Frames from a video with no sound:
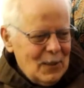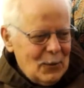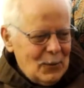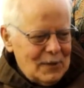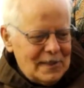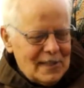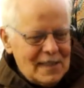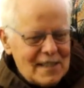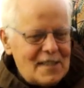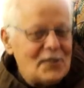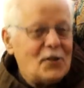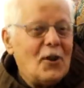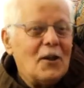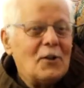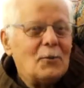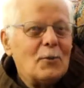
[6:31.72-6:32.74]
what did I
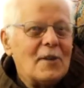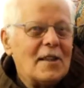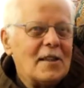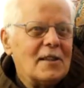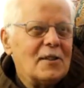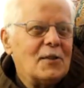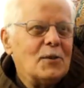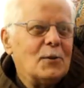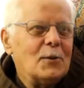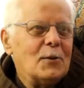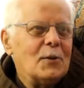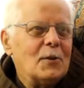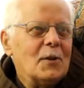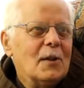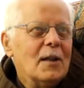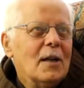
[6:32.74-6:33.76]
start with at
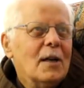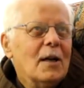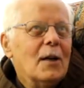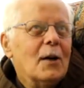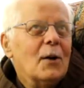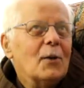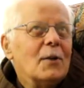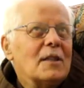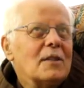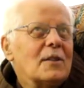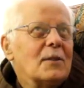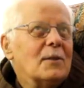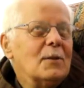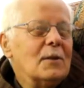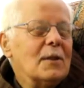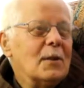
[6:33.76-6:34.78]
school? Oh, at
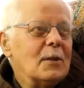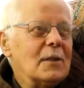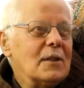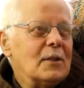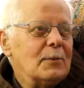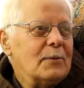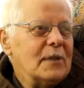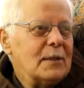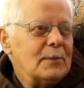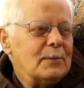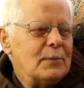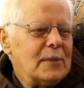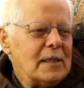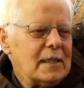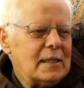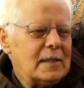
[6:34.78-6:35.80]
school I wanted to be a
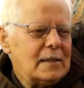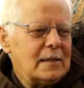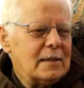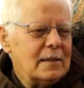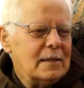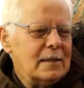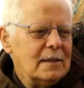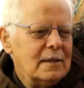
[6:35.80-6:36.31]
priest.